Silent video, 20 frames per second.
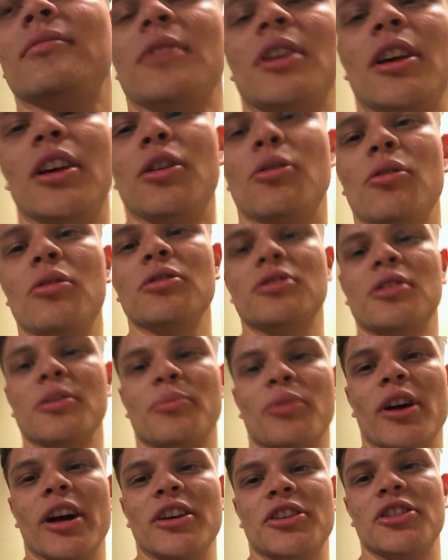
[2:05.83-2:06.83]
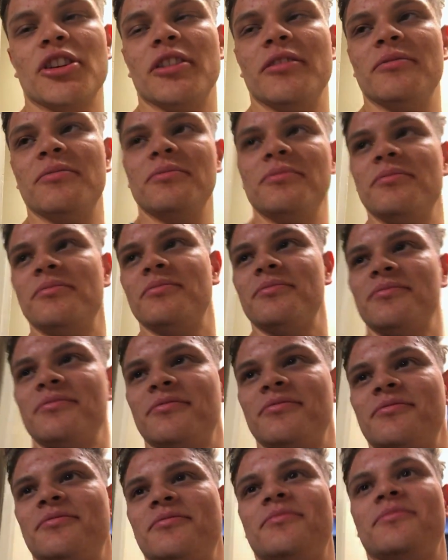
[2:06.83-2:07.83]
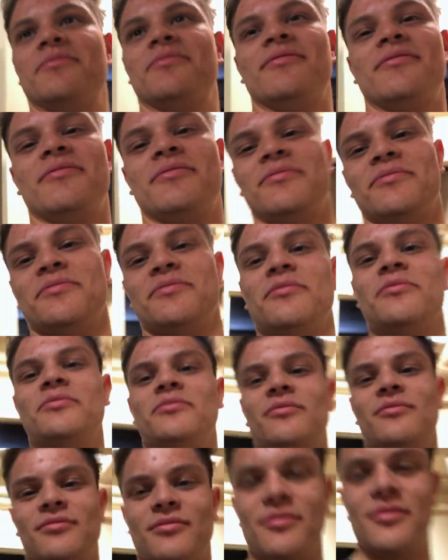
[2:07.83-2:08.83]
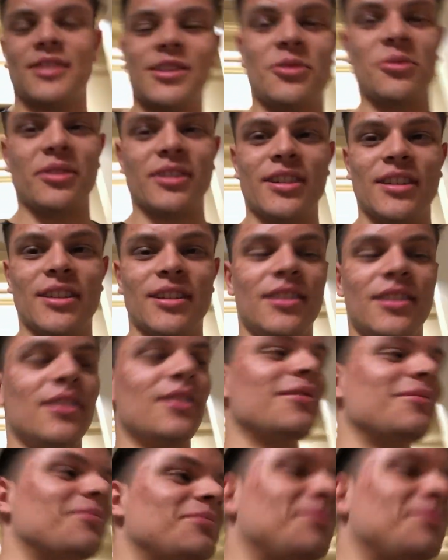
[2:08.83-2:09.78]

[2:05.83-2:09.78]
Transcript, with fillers: equals depression. That's what it is.